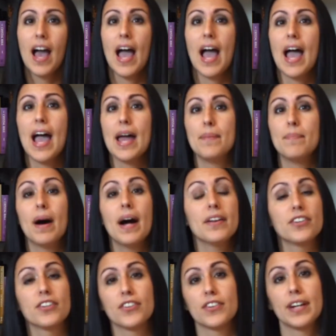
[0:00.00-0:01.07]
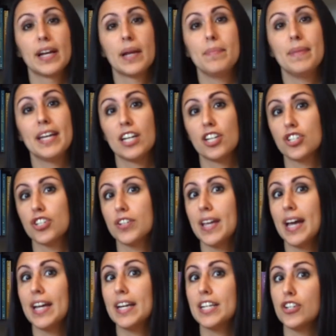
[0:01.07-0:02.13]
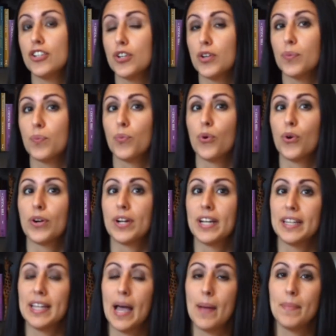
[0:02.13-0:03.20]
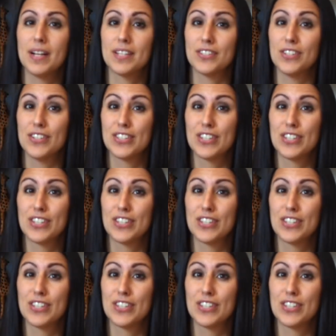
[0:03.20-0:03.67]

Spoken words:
and monitoring and making sure that you're working that muscle.